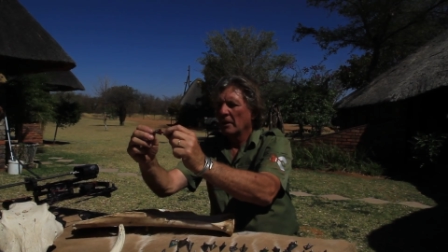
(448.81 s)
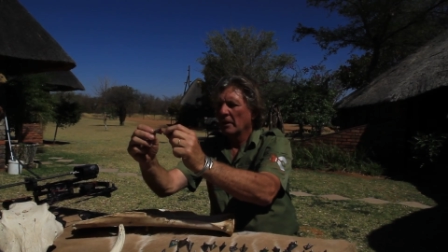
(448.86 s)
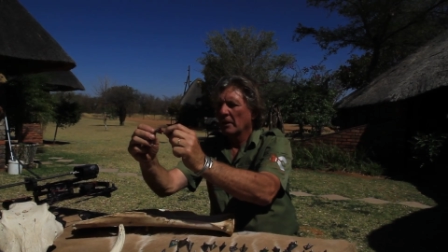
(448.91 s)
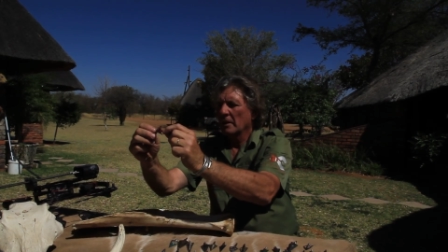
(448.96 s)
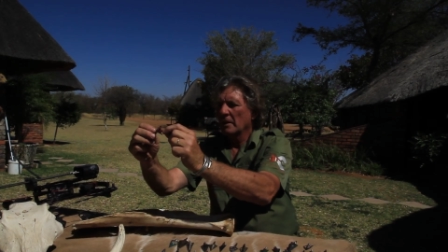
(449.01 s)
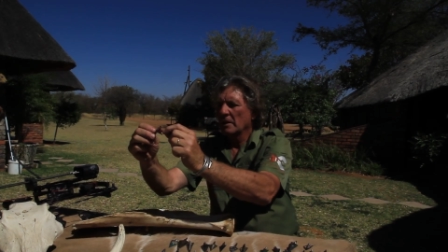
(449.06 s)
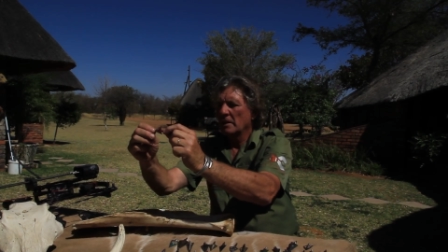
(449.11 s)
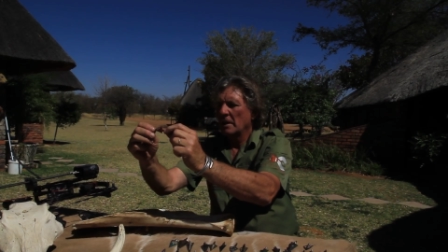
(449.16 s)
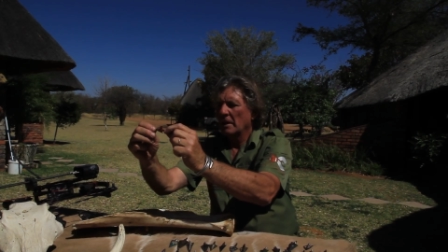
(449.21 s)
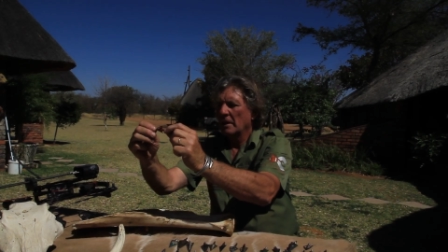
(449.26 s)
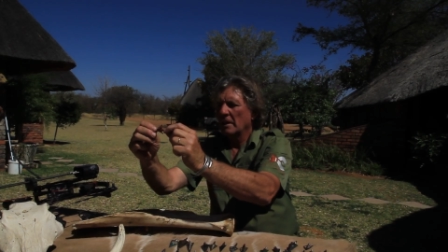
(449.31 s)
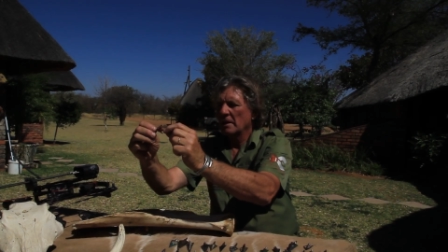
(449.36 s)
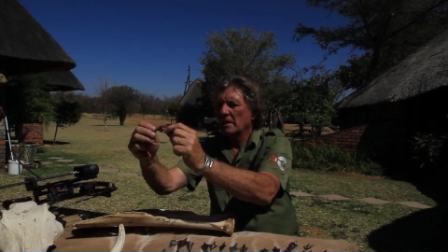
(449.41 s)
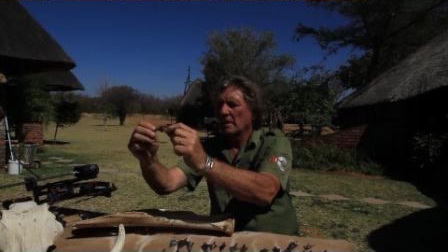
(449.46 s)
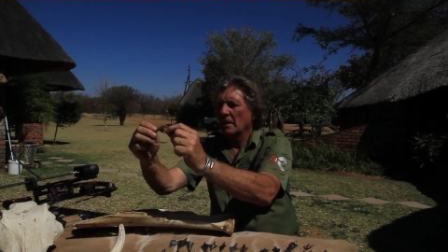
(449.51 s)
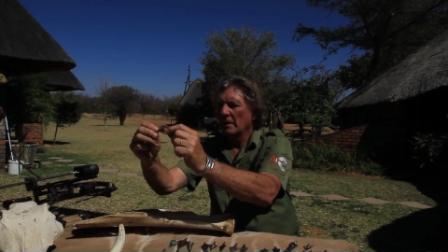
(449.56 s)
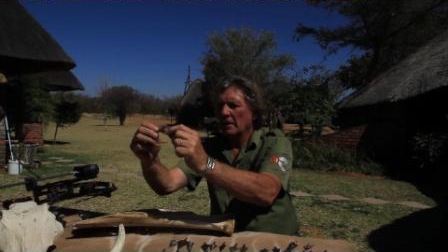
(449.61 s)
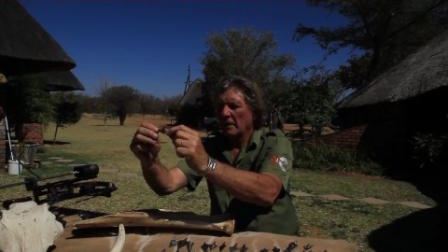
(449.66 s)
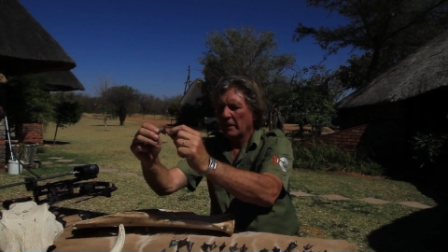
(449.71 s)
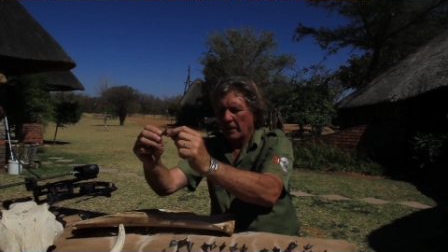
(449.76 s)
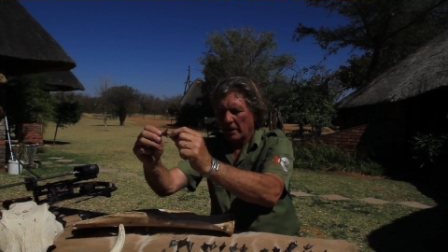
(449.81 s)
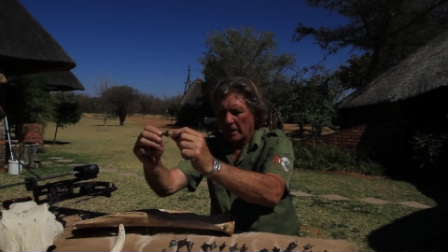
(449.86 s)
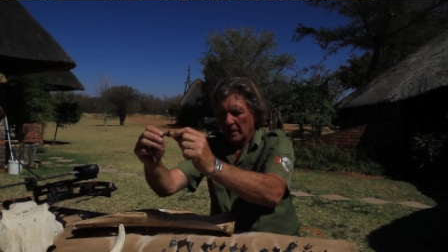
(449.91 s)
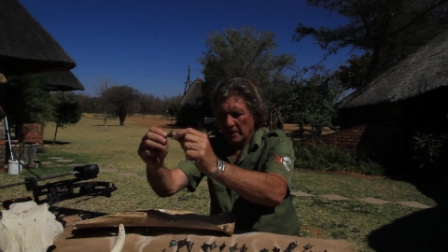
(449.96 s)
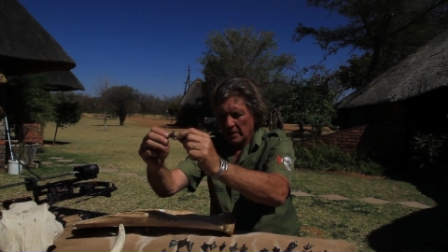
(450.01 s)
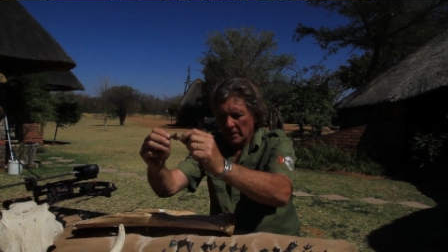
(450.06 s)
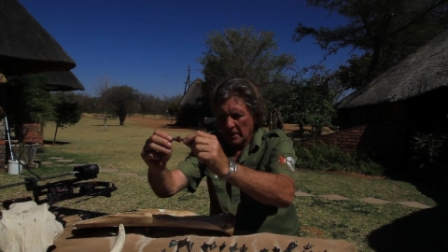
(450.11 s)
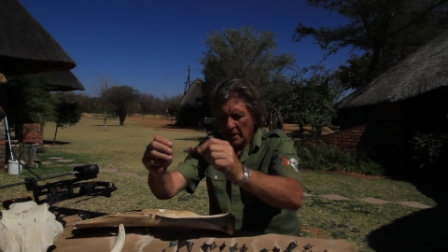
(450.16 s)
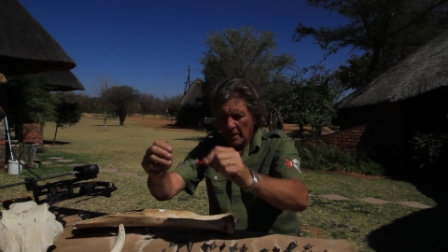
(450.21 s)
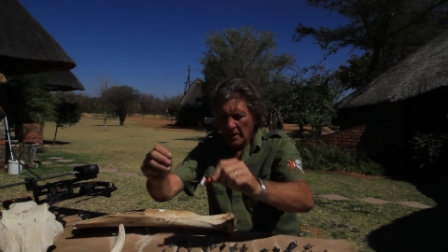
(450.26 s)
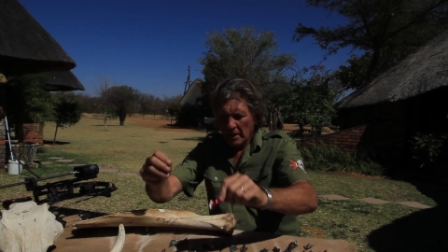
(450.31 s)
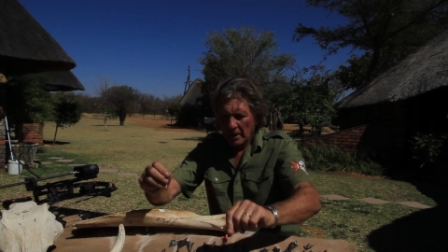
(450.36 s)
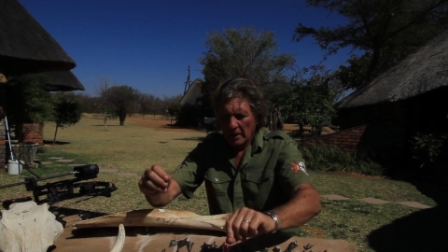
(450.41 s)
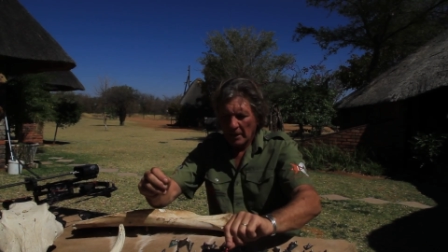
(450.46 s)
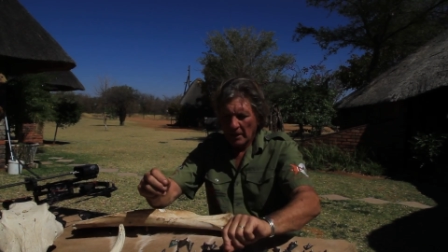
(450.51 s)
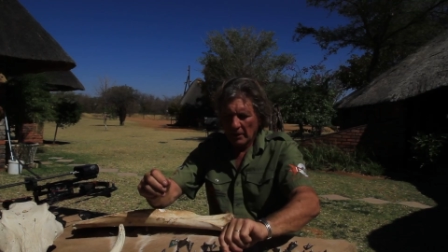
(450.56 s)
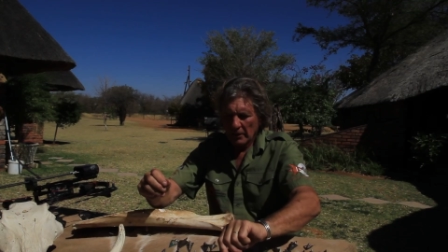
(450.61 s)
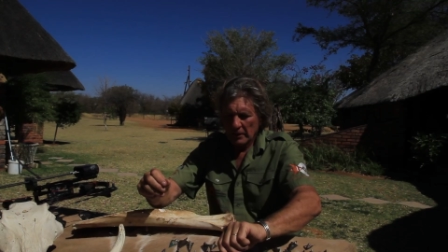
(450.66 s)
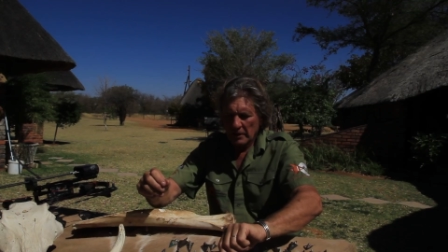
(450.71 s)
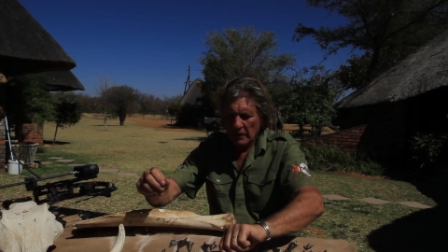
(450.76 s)
you can see these kind of things
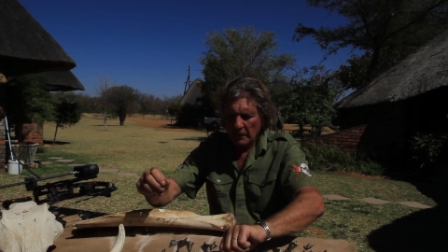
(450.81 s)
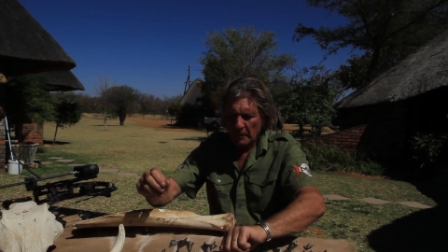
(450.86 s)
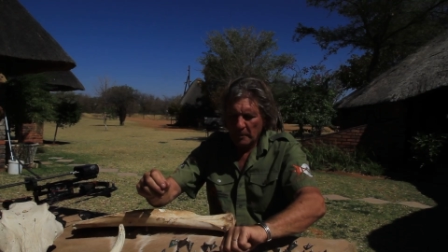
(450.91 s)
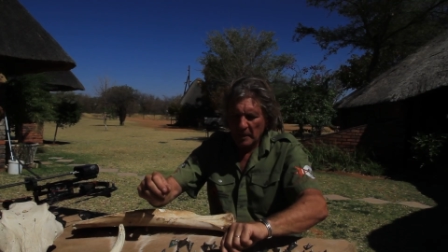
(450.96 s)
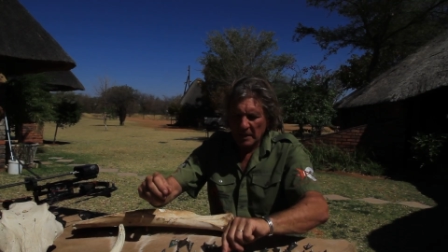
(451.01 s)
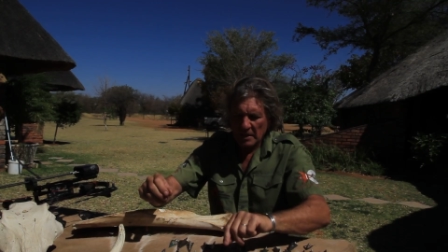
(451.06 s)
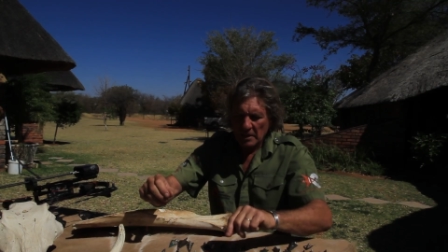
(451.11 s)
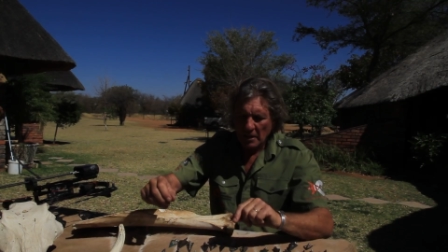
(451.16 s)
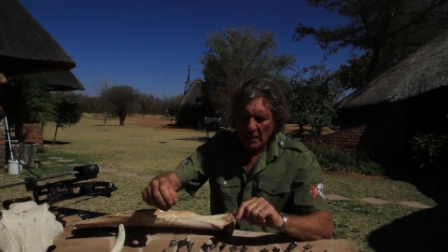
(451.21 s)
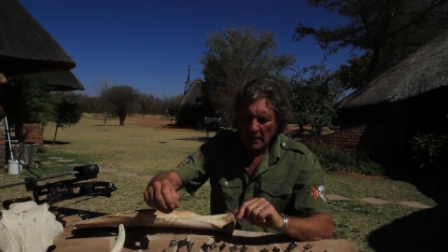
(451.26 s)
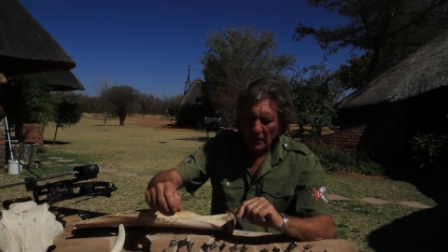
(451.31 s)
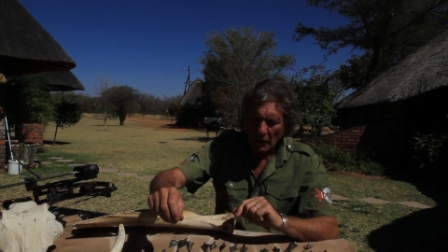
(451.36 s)
there are lots of piston